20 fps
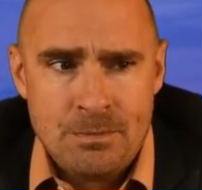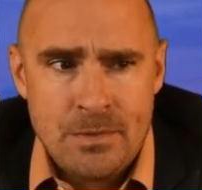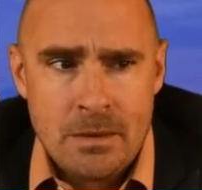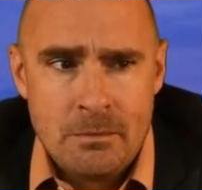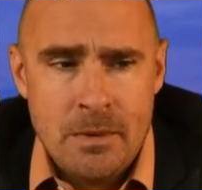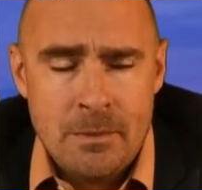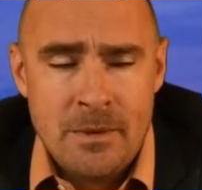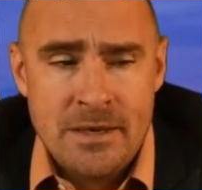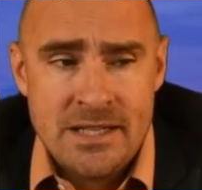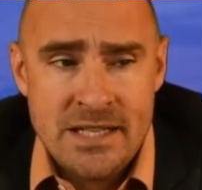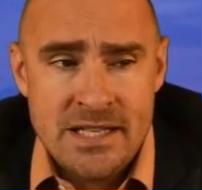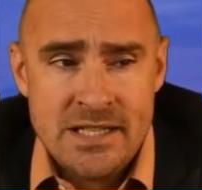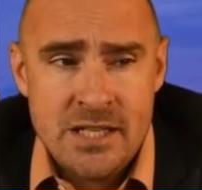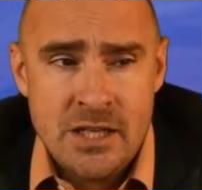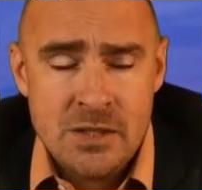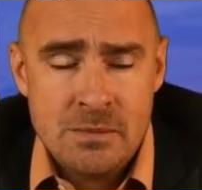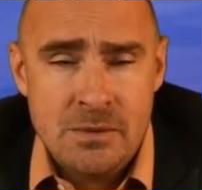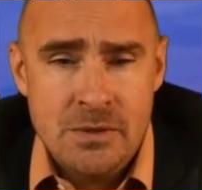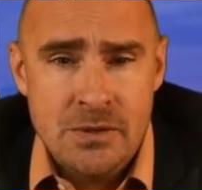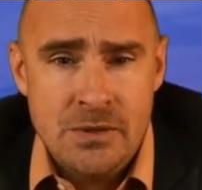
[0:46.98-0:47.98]
but my test
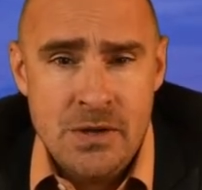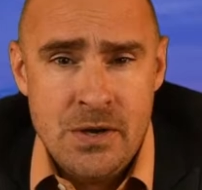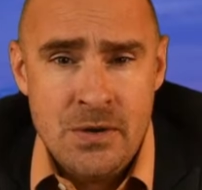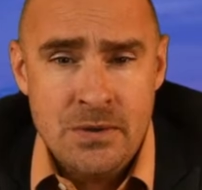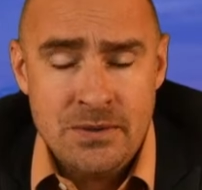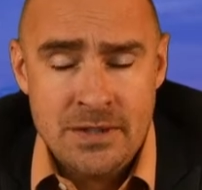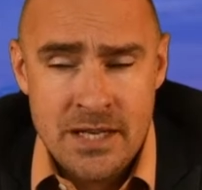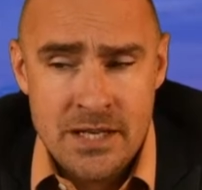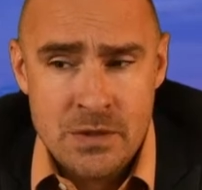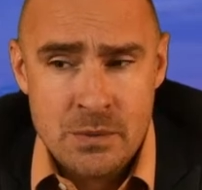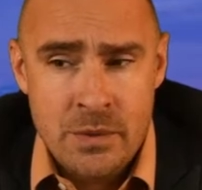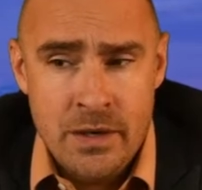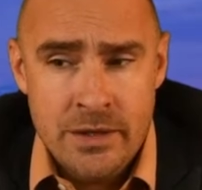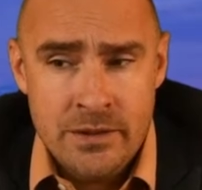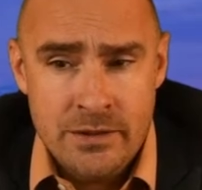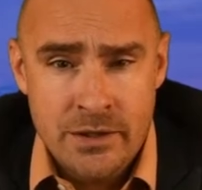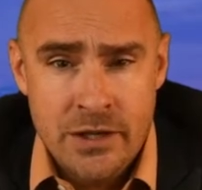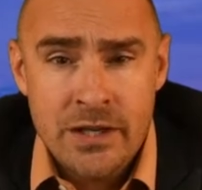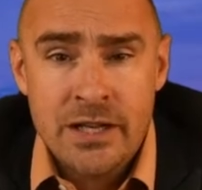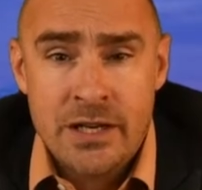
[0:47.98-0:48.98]
tells me you don't, guess
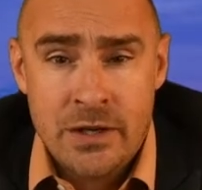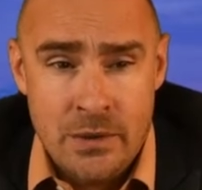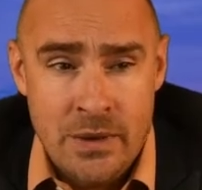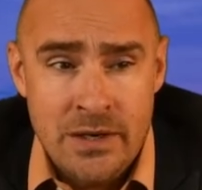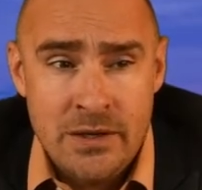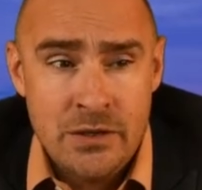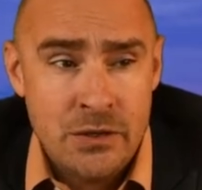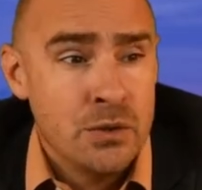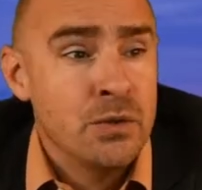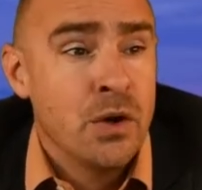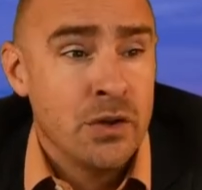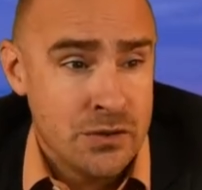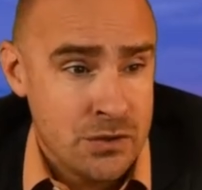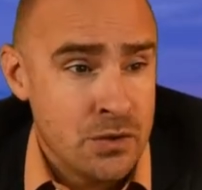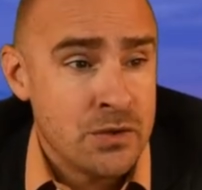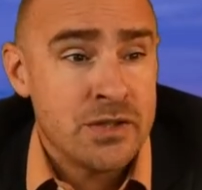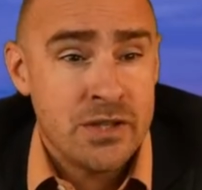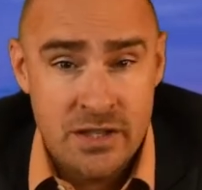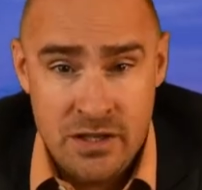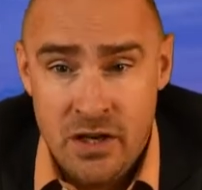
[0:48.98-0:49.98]
what? You're going to go out and do all
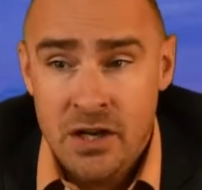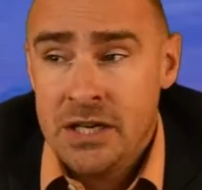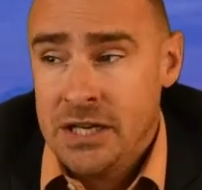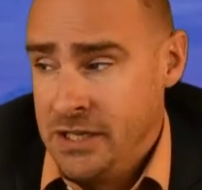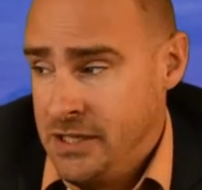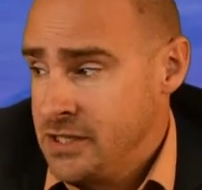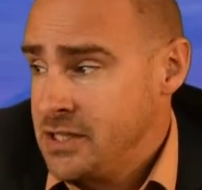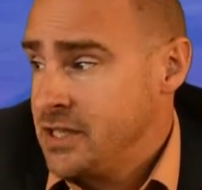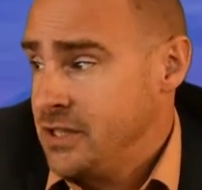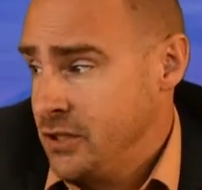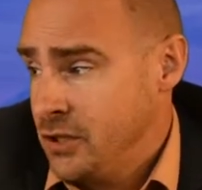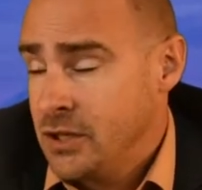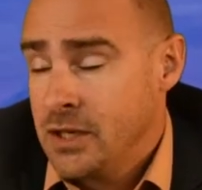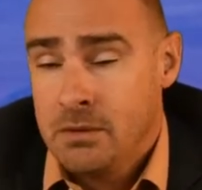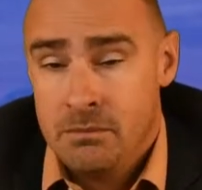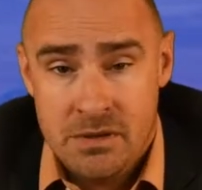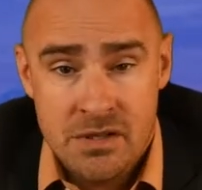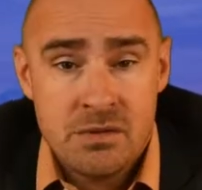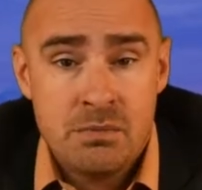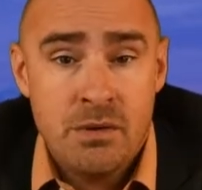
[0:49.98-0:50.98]
sorts of naughtiness and you're going
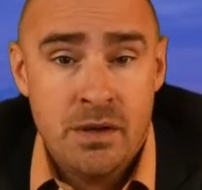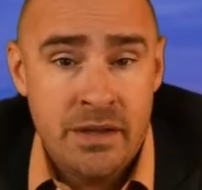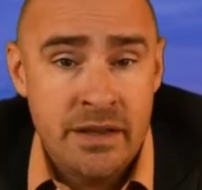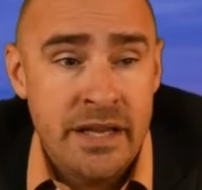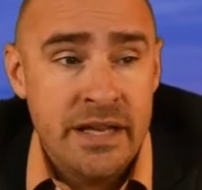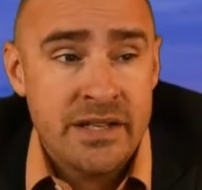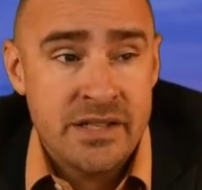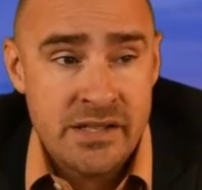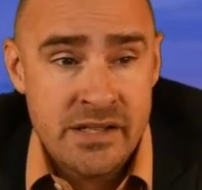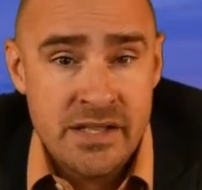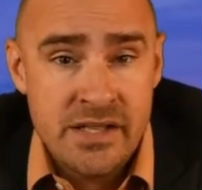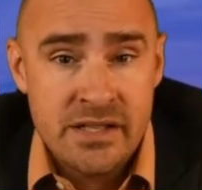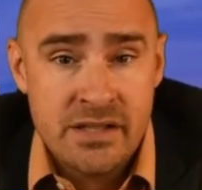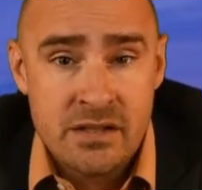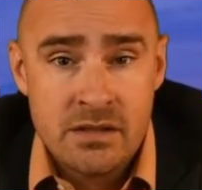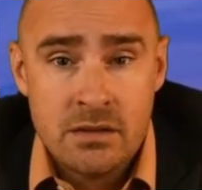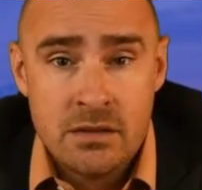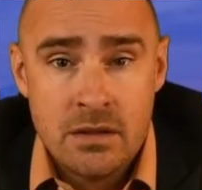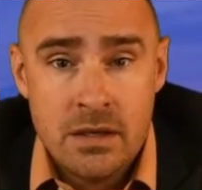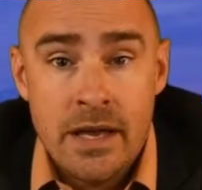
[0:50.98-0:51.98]
to be spreading that disease.